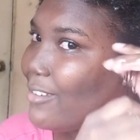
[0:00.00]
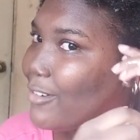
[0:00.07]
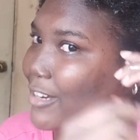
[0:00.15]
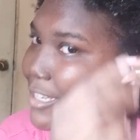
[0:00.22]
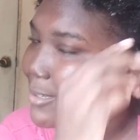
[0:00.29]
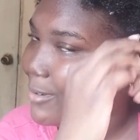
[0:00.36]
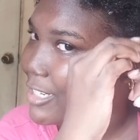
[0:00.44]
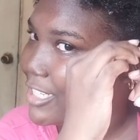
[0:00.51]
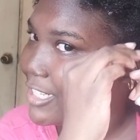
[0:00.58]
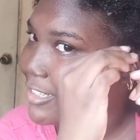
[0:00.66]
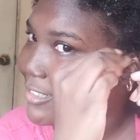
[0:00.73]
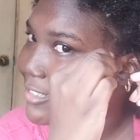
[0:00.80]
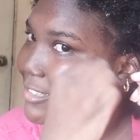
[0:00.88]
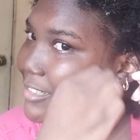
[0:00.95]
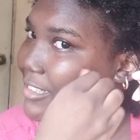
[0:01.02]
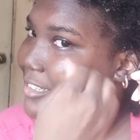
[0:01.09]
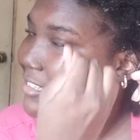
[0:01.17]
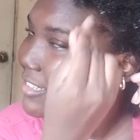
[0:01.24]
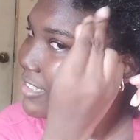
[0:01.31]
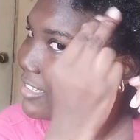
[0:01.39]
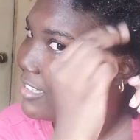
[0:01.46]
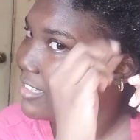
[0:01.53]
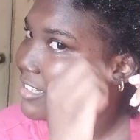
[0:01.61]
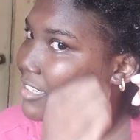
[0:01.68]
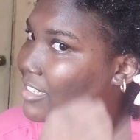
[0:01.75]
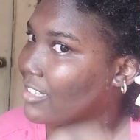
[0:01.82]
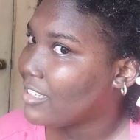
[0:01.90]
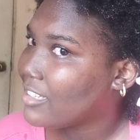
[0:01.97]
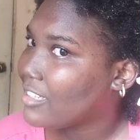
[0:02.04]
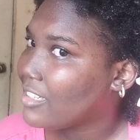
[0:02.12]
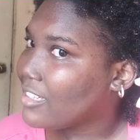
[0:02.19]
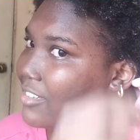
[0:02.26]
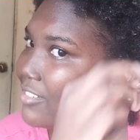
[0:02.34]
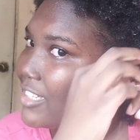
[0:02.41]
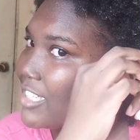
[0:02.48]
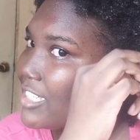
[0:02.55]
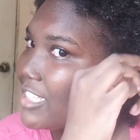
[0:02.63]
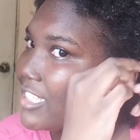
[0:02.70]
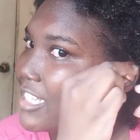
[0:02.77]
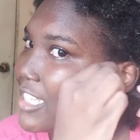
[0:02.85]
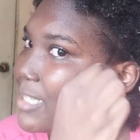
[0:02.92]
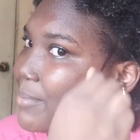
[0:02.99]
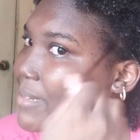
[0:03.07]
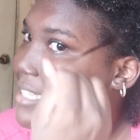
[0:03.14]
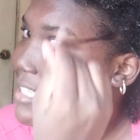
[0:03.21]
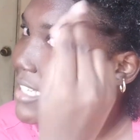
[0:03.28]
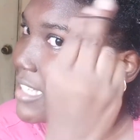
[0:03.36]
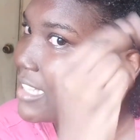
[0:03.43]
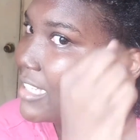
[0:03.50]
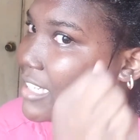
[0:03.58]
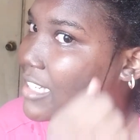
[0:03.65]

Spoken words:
for this wash and go, which is just basically